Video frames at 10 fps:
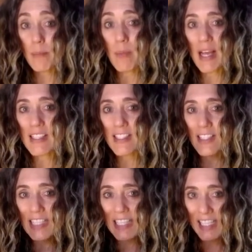us
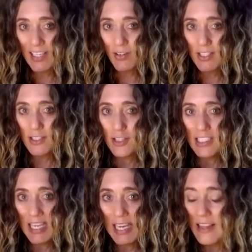to hear it, to
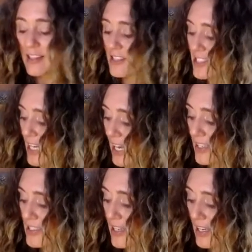take this
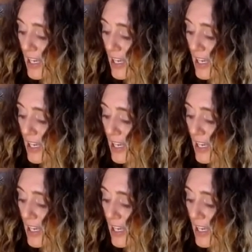change.